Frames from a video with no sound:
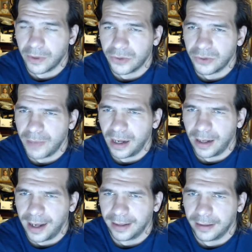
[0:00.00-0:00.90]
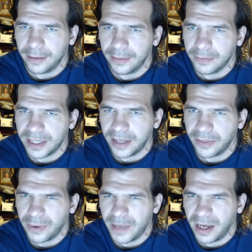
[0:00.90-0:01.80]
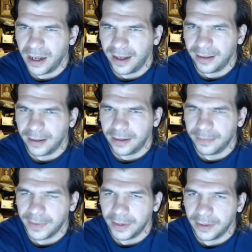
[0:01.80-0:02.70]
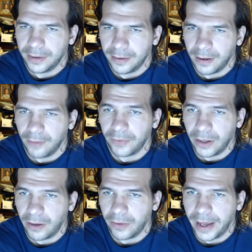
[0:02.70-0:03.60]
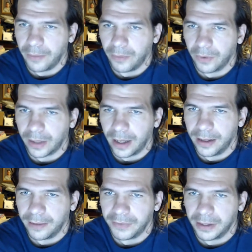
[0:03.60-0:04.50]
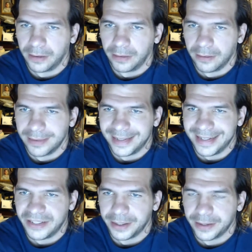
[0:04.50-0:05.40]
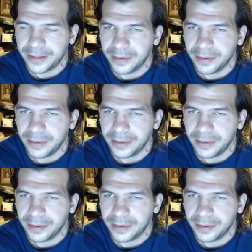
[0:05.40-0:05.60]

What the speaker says: 2 Mile Island? Was that 3 Mile Island? Hopefully all that will kind of teach us.